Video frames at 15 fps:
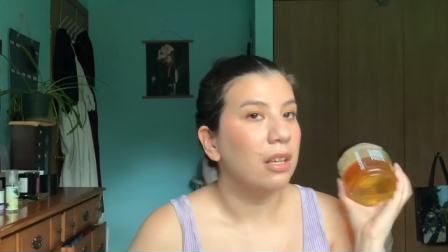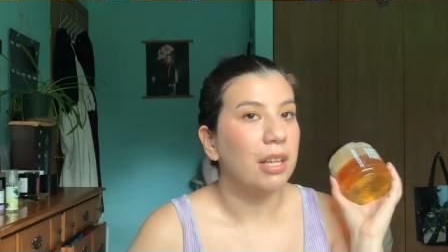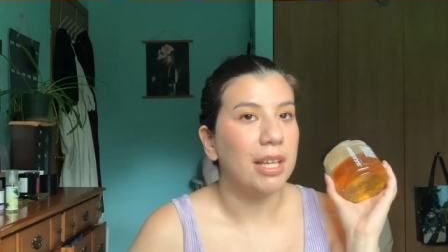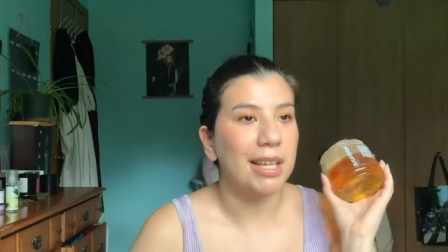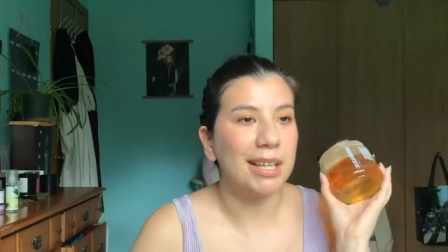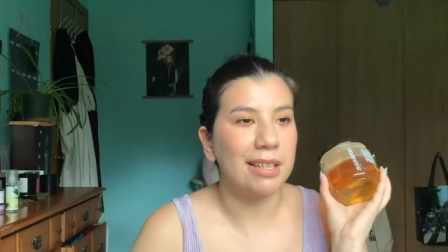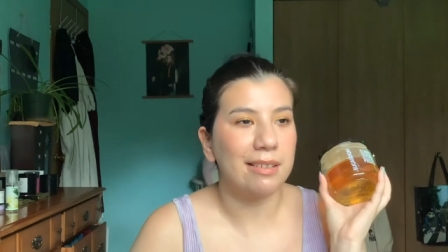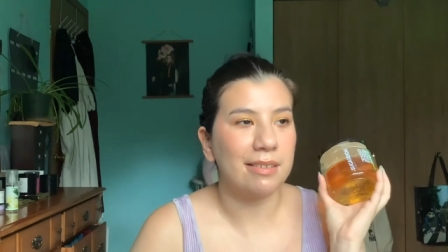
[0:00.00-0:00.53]

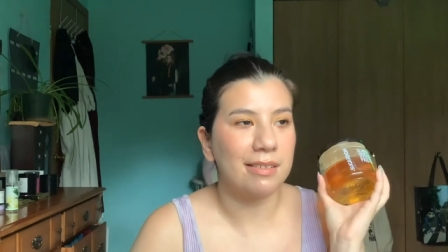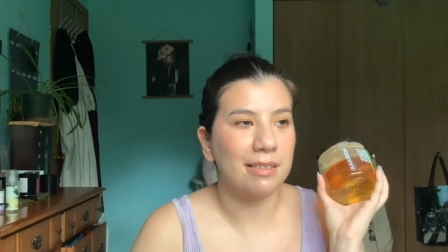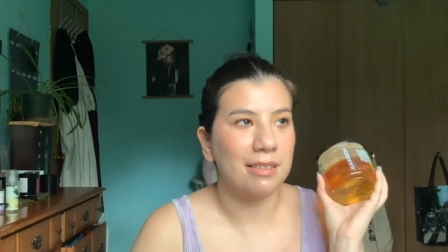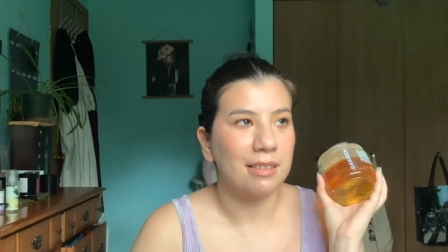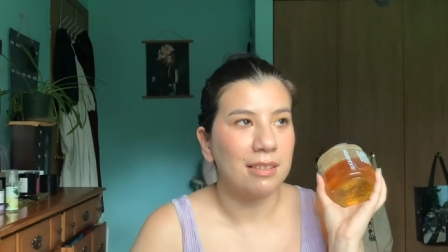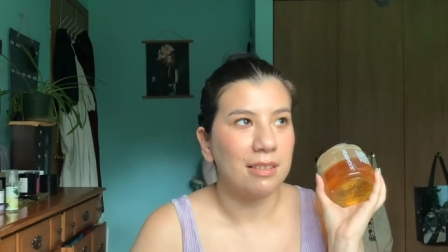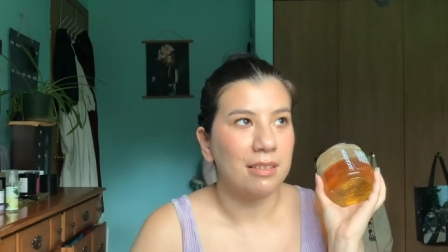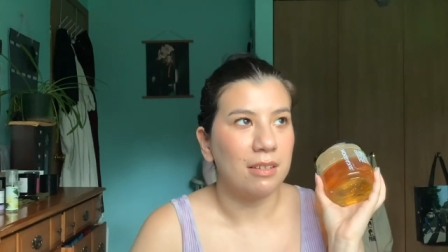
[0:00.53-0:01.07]
It's
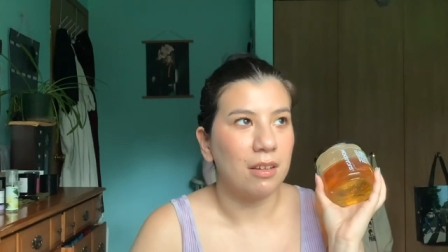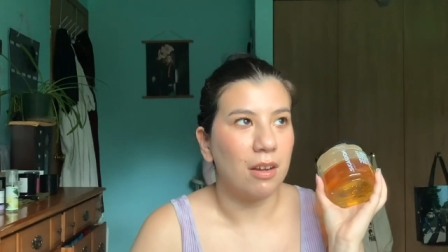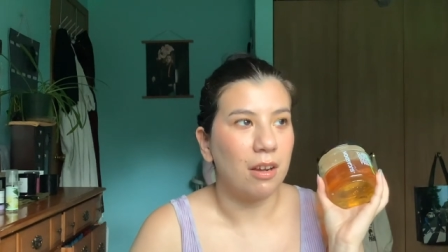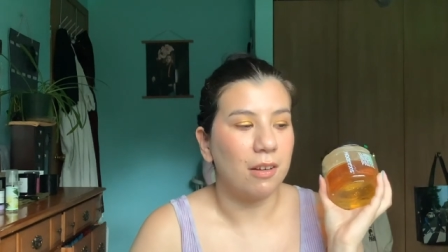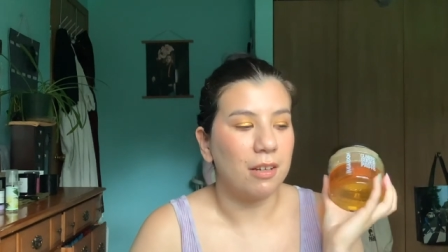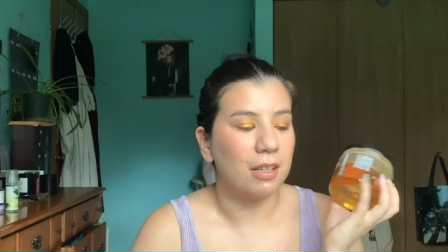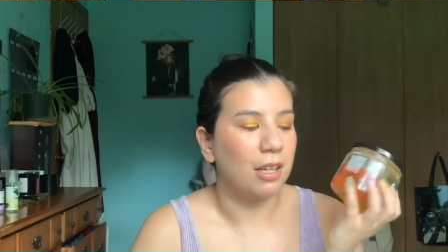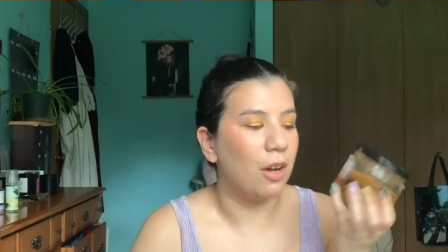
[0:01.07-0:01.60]

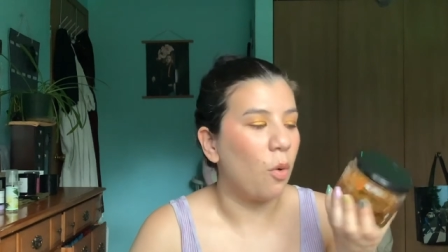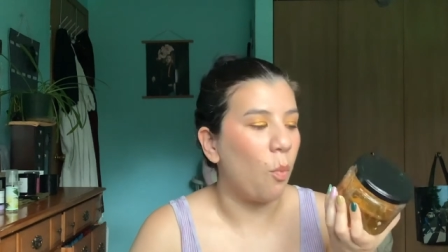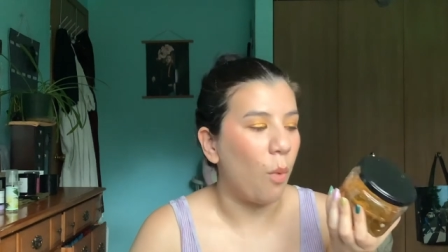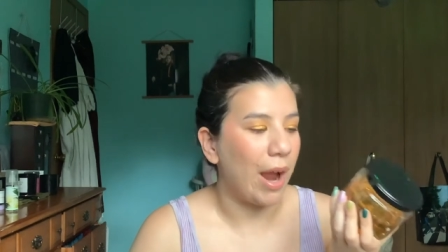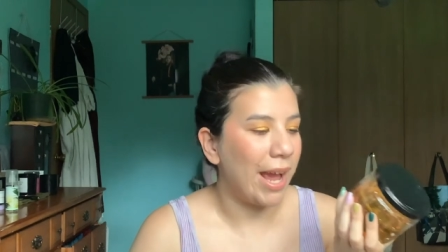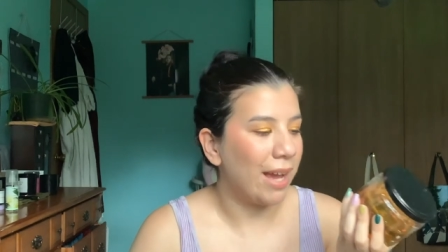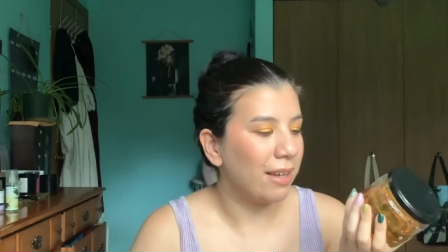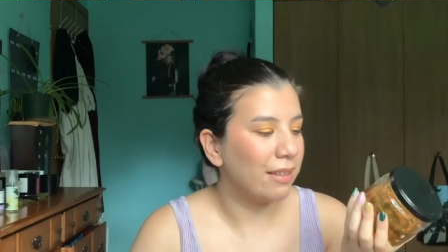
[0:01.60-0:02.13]
a
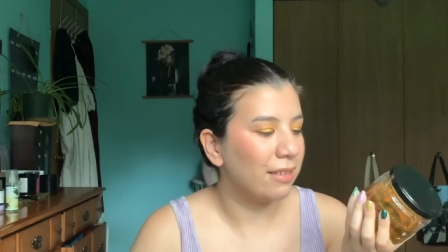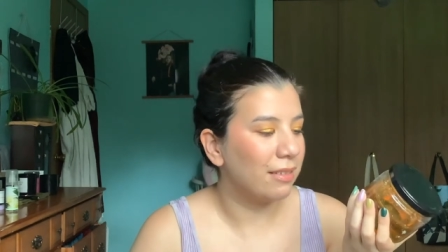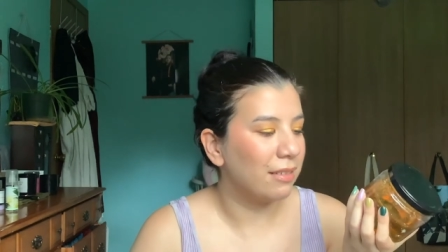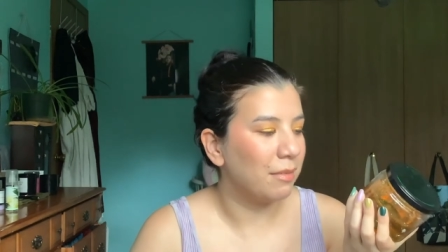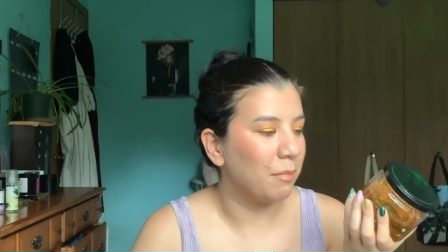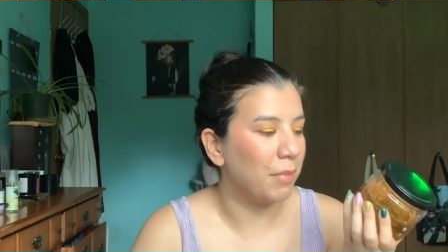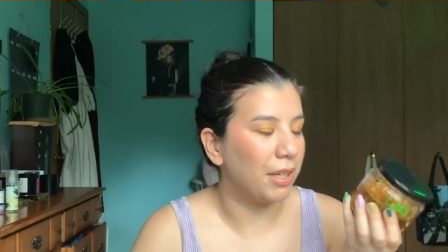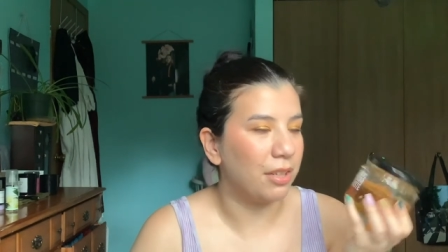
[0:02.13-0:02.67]

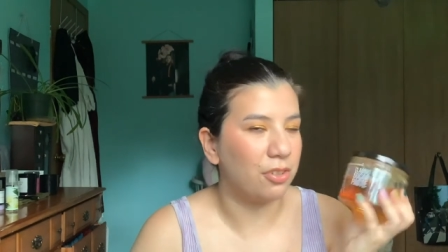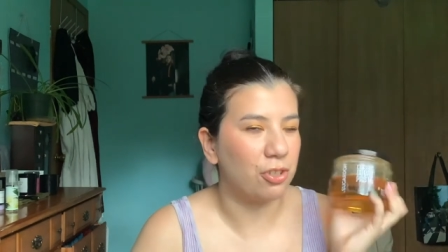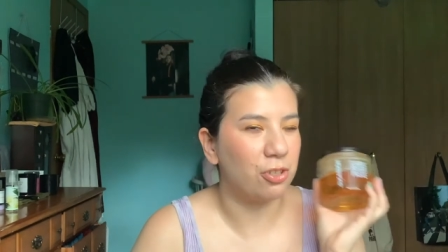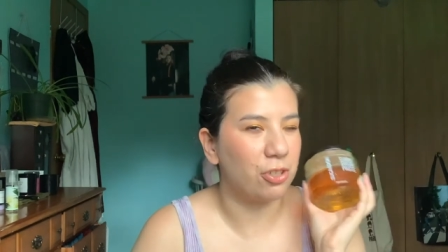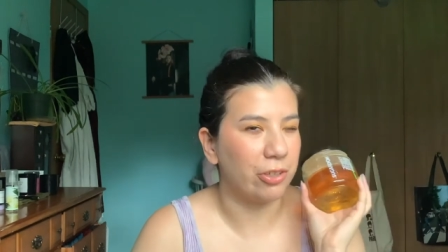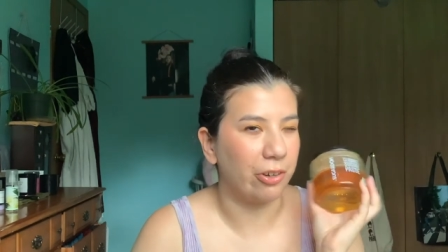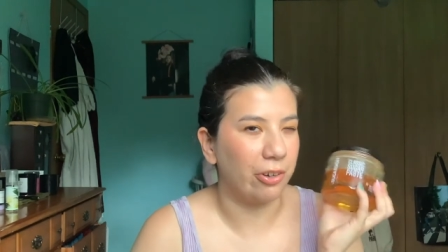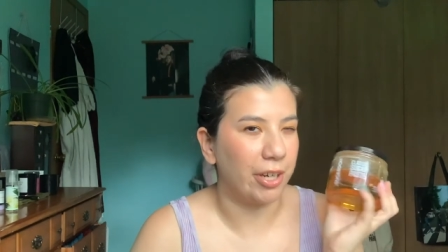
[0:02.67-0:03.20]
wax, but it's
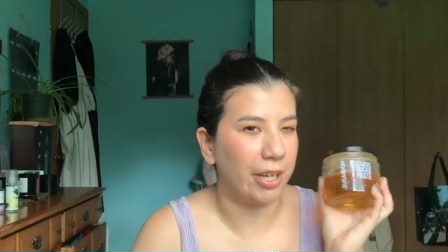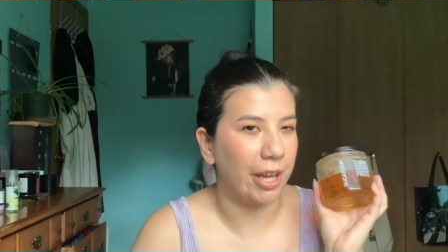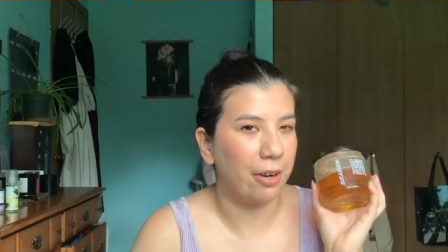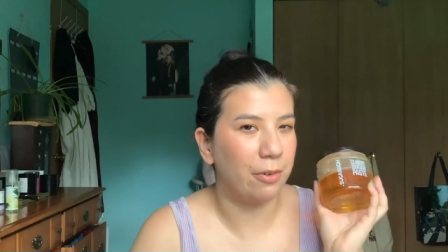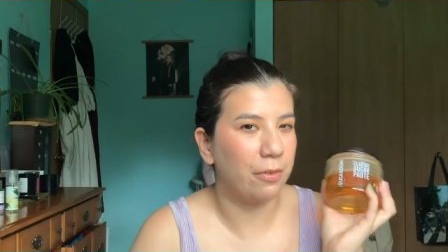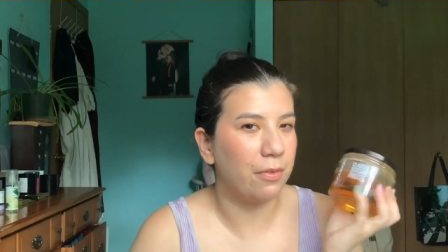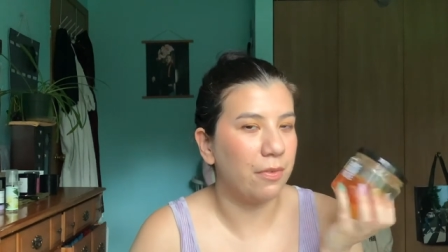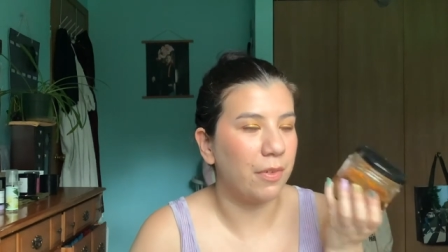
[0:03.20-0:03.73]
sugaring. I don't
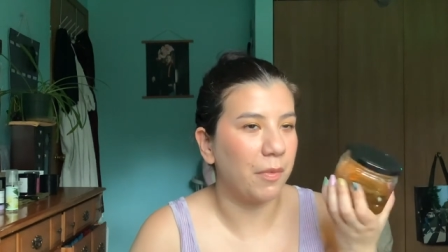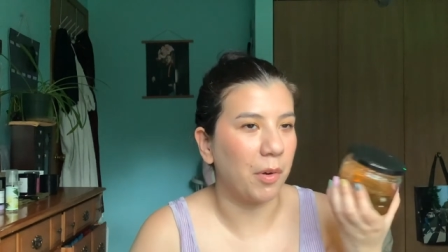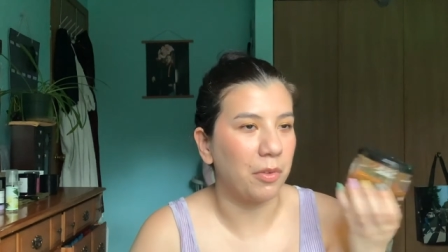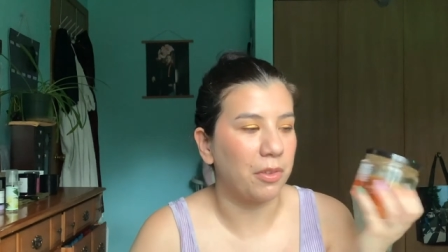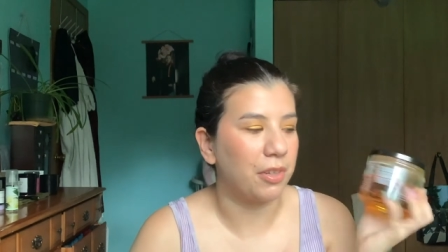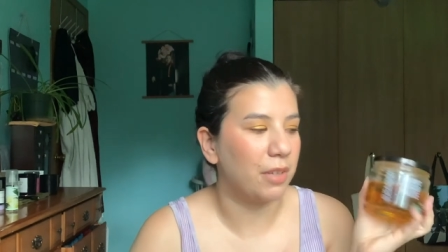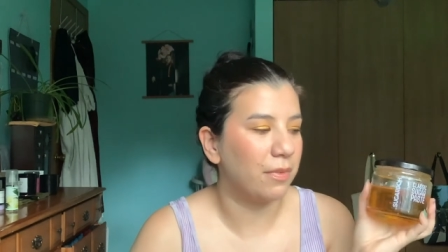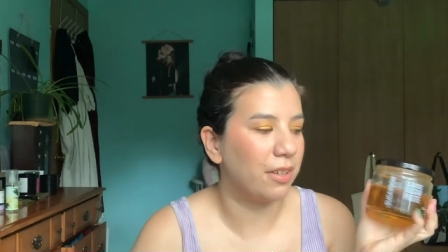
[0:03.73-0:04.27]
know if you've ever heard
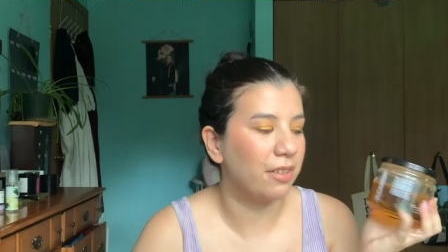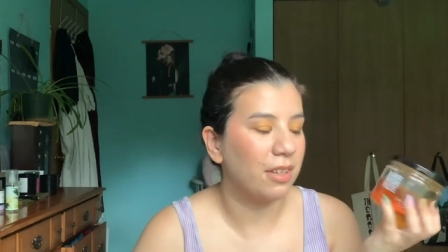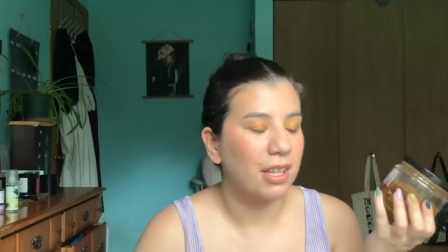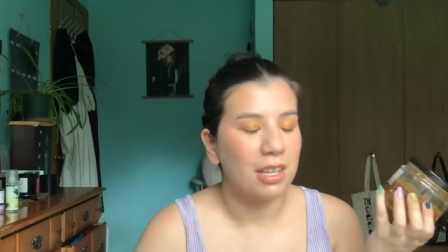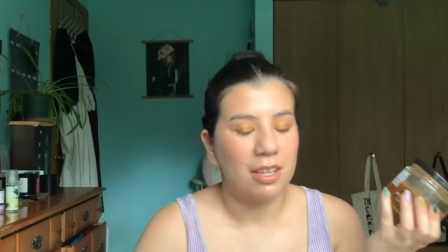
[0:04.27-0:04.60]
the difference.